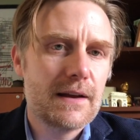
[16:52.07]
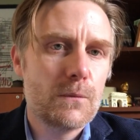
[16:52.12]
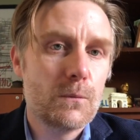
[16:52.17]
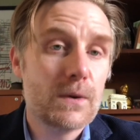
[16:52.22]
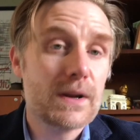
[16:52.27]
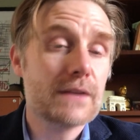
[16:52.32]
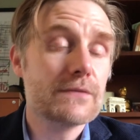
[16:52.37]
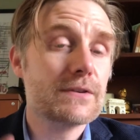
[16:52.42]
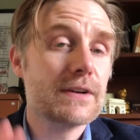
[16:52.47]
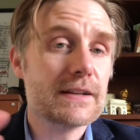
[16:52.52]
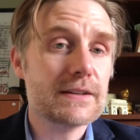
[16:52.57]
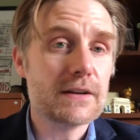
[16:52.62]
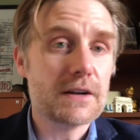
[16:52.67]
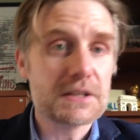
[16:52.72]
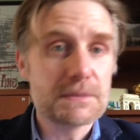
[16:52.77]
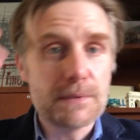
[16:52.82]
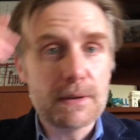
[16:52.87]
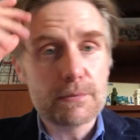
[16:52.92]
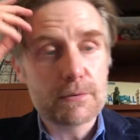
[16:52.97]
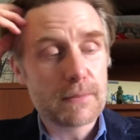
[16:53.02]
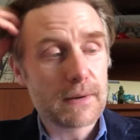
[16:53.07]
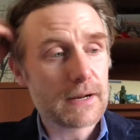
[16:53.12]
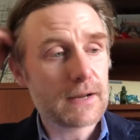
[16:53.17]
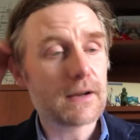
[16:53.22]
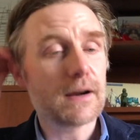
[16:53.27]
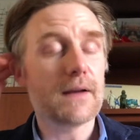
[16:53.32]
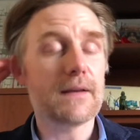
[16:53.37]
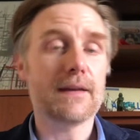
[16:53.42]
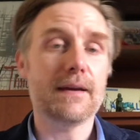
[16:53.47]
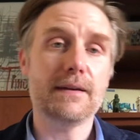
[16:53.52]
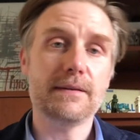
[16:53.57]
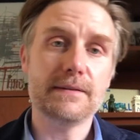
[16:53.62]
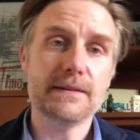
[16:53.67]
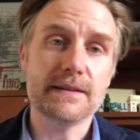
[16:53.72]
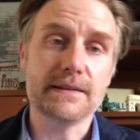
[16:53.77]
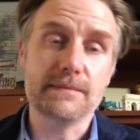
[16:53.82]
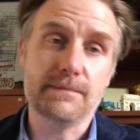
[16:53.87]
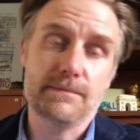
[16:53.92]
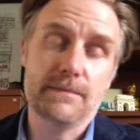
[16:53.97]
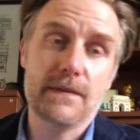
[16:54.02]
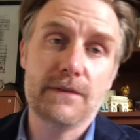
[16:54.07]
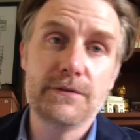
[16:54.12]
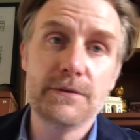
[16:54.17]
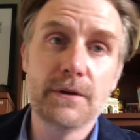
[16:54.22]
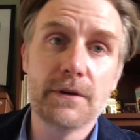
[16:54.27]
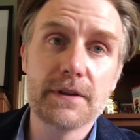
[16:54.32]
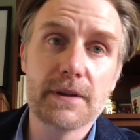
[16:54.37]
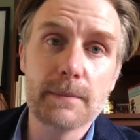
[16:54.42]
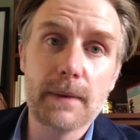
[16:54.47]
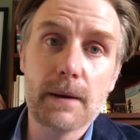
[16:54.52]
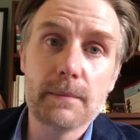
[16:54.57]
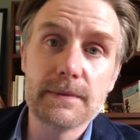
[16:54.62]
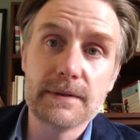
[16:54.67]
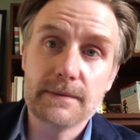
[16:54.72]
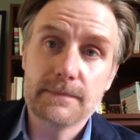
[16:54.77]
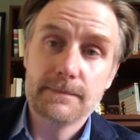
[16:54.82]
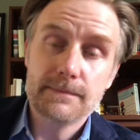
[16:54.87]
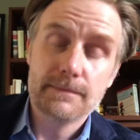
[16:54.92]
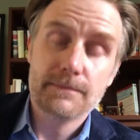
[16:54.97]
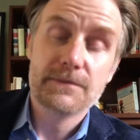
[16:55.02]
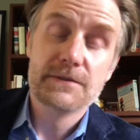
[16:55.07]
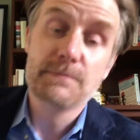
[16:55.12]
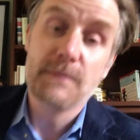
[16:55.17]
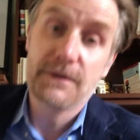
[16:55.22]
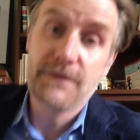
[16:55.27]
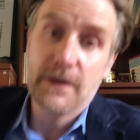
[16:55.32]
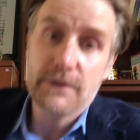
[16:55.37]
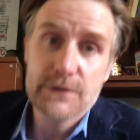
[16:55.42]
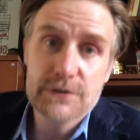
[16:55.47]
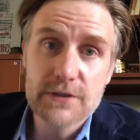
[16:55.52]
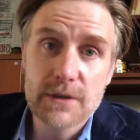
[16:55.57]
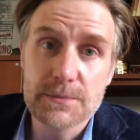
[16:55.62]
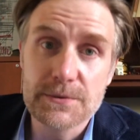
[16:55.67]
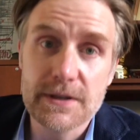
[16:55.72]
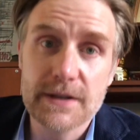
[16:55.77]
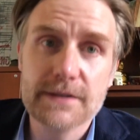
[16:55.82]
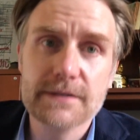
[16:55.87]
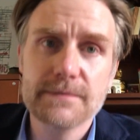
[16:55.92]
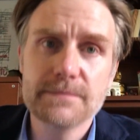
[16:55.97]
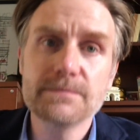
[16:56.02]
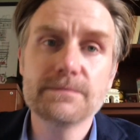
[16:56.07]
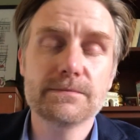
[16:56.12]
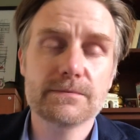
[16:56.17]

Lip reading: whenever I talk to people about Kanye, and if you know anything about me, it's my favorite subject.